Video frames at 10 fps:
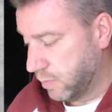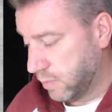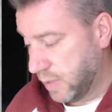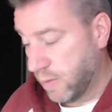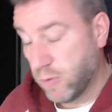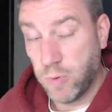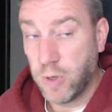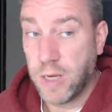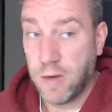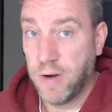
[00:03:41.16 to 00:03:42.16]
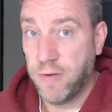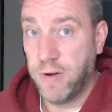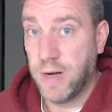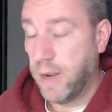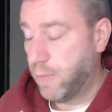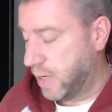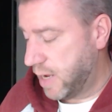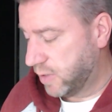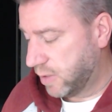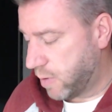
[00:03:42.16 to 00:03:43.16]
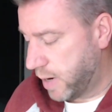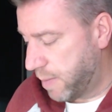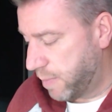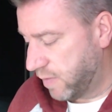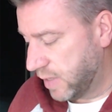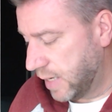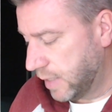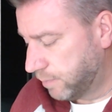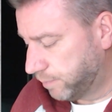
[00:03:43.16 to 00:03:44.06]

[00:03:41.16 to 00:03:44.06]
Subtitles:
that was working very reliably. I was quite happy with that.